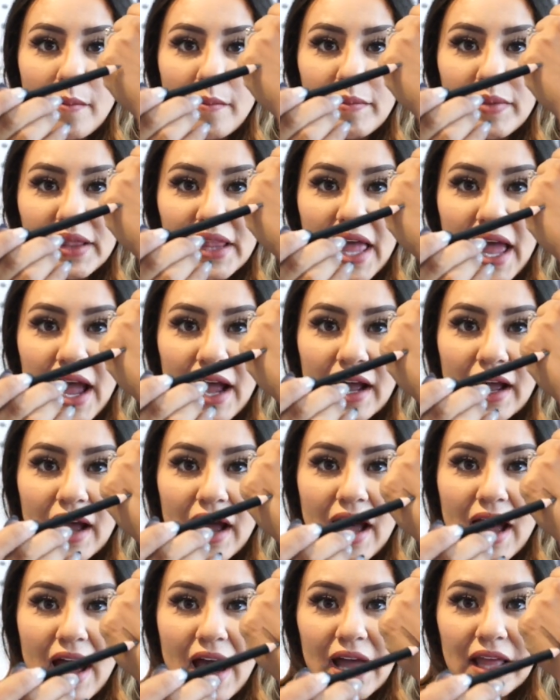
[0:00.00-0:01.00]
black
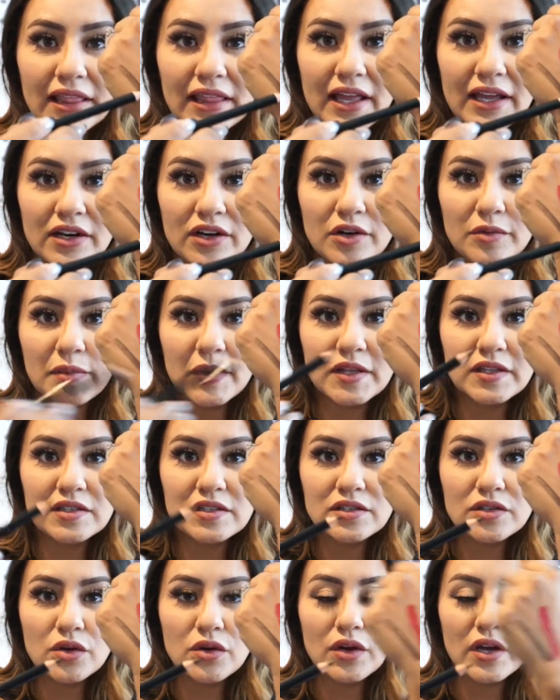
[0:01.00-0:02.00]
eyeliner
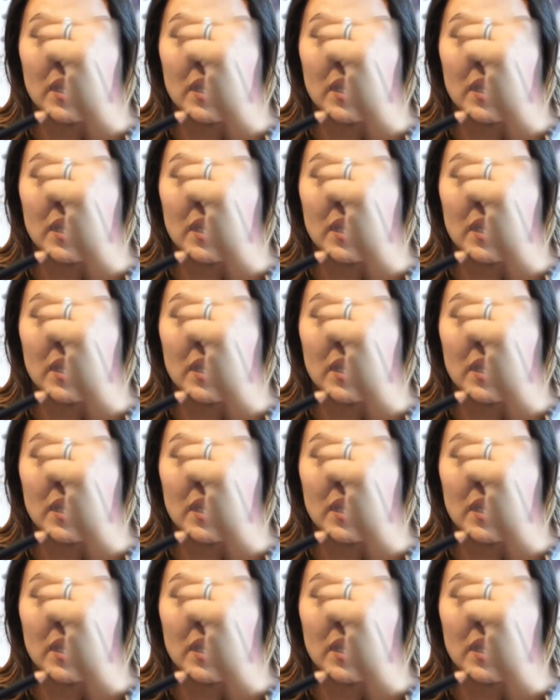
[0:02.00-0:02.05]
pencil.